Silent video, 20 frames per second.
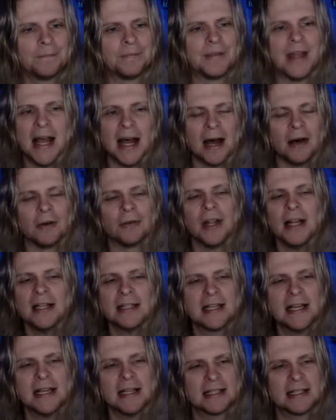Now,
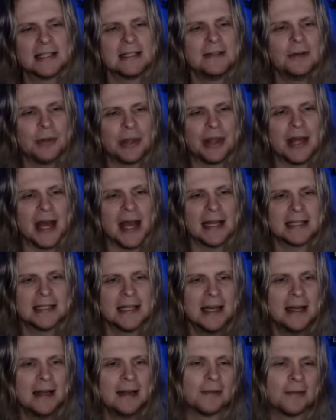let's get to
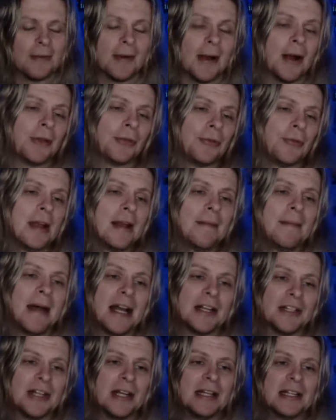that 3-on-3
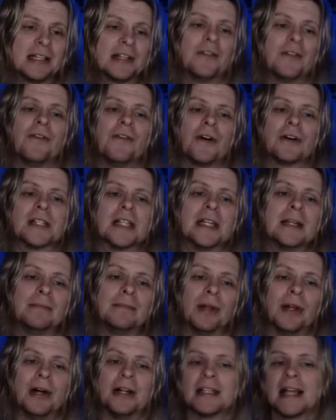match. It is the Varsity
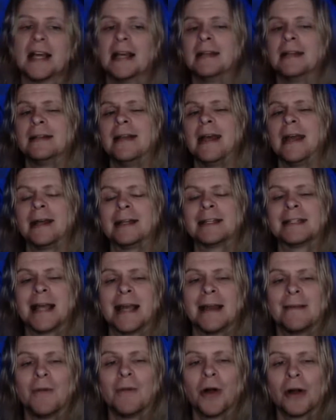Blondes and
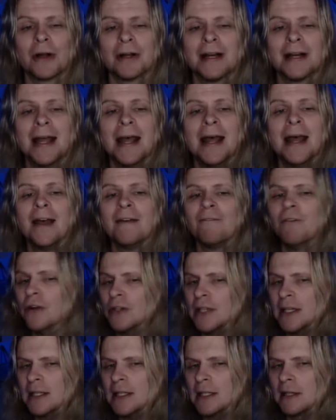Dante Martin
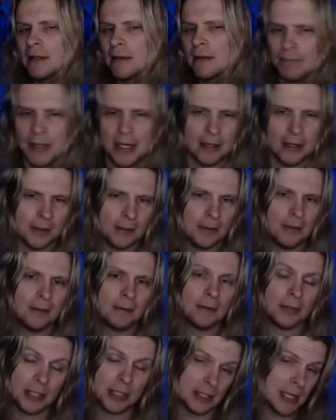versus Pinnacle,
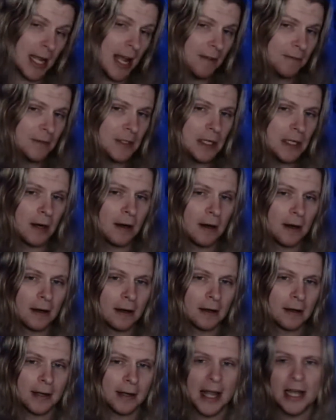which is
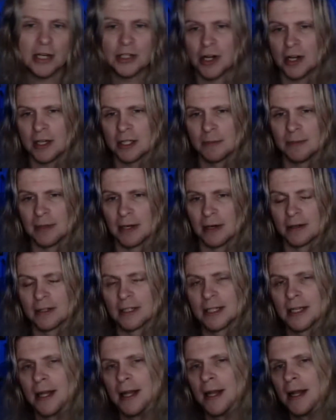FTR and Shawn
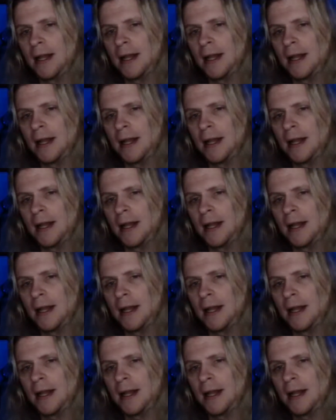Spears.